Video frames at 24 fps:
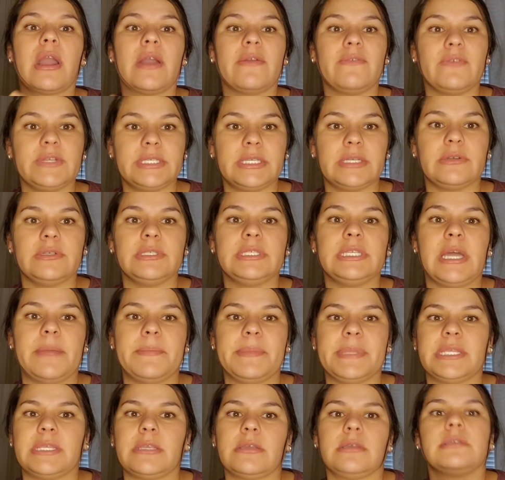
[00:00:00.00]
every single time.
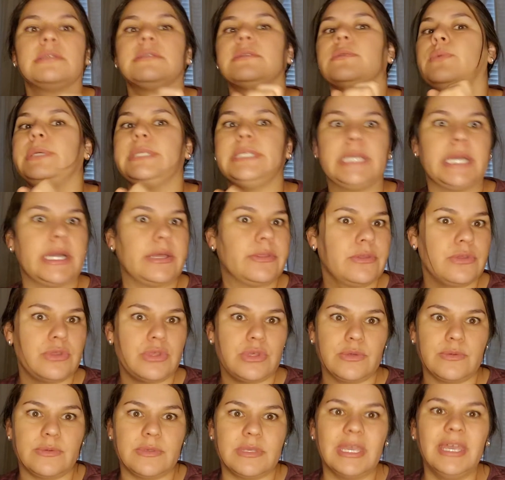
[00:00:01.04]
It's like squeezing out the
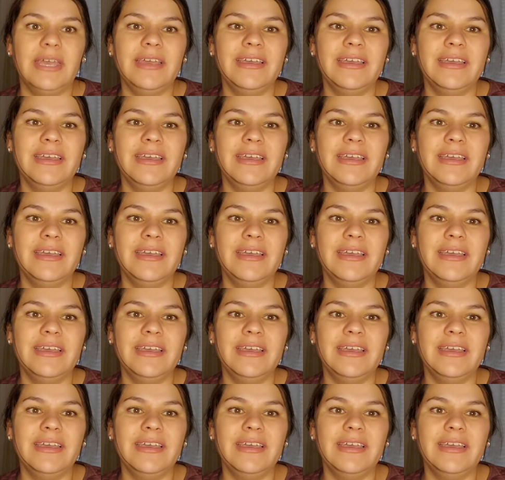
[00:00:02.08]
juice.